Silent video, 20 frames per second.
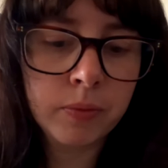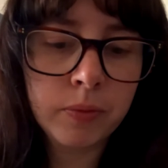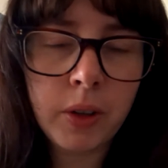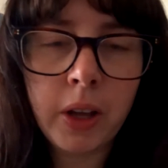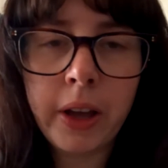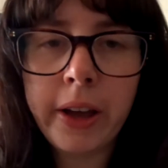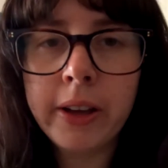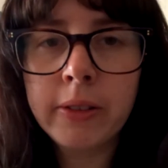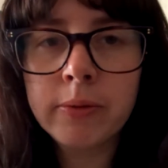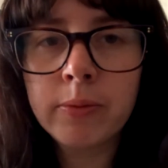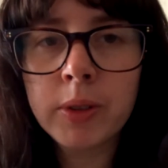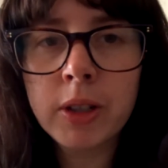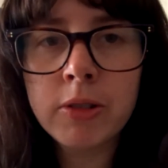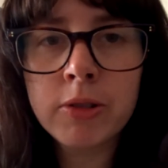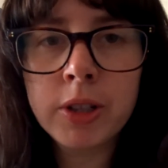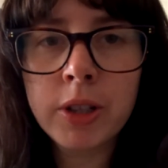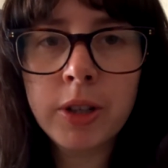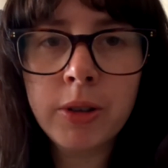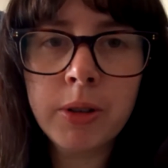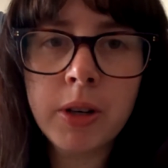Okay, I'll
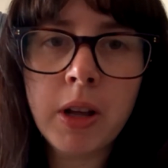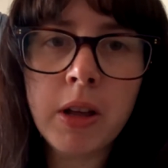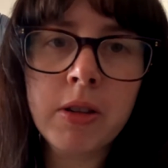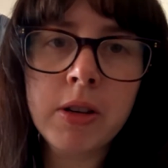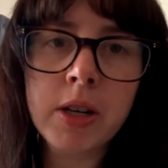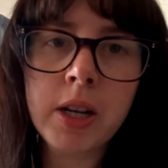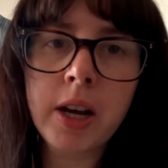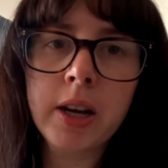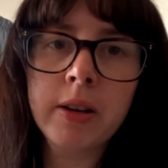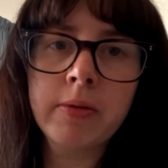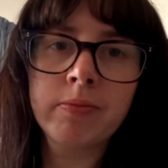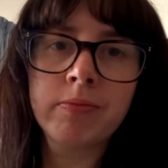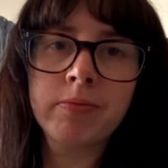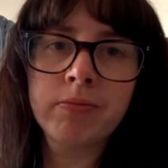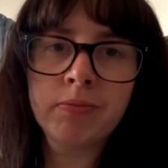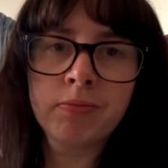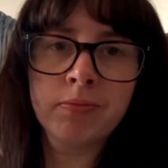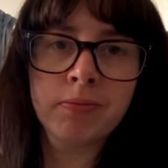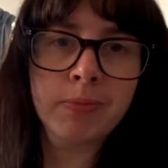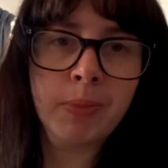see you another day.
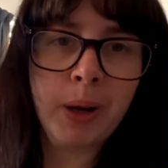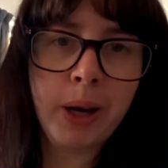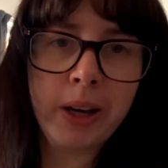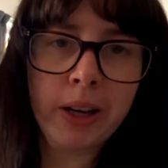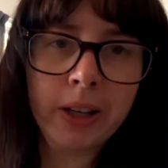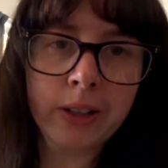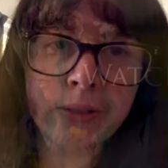Bye.